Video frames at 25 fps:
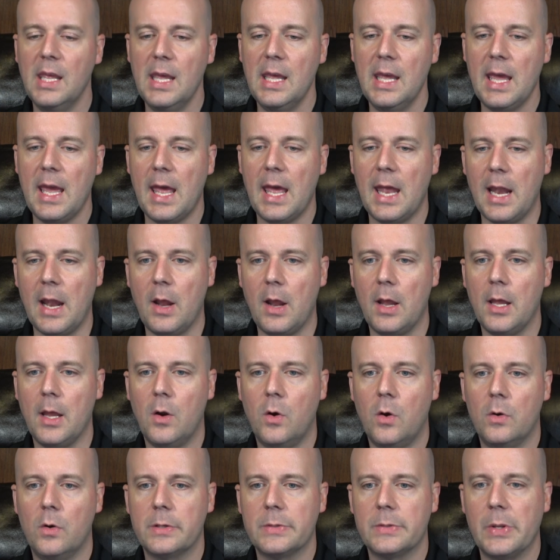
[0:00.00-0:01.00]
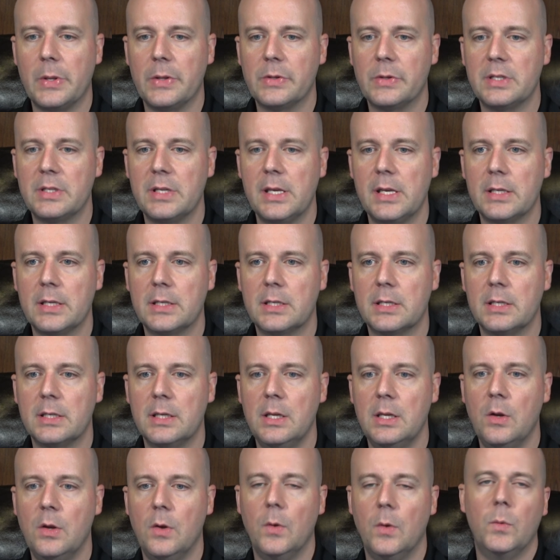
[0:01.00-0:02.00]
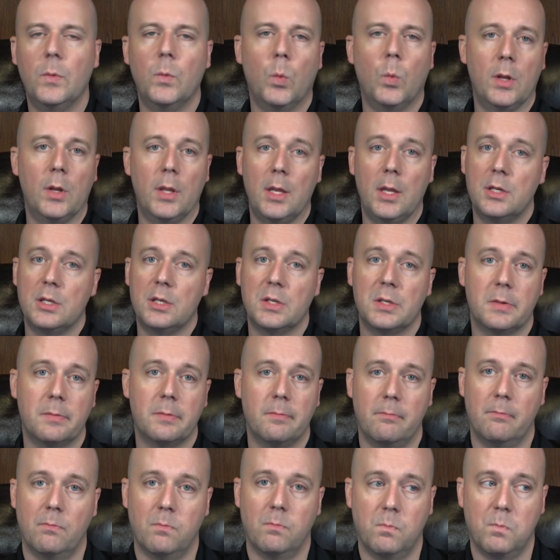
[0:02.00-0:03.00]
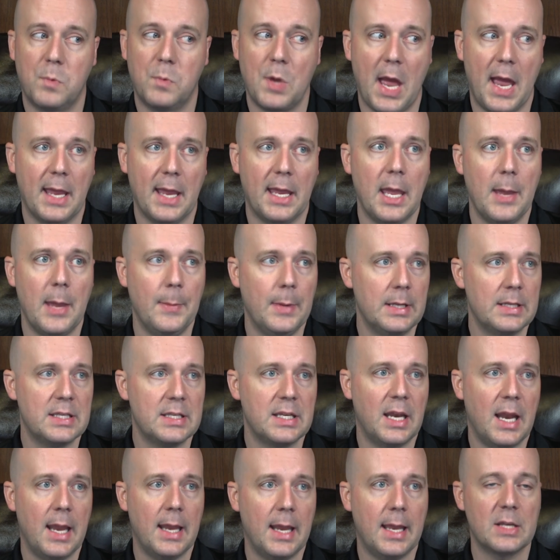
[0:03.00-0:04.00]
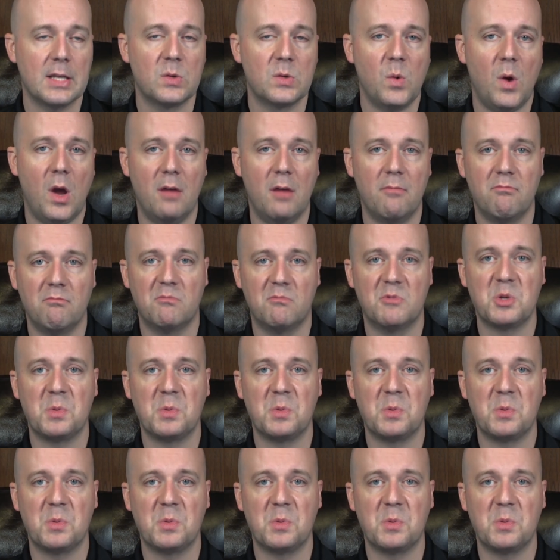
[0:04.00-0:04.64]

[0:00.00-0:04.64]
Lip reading: And I heard it was one of those things, you know, where they just kind of came in and said, hey, guess what?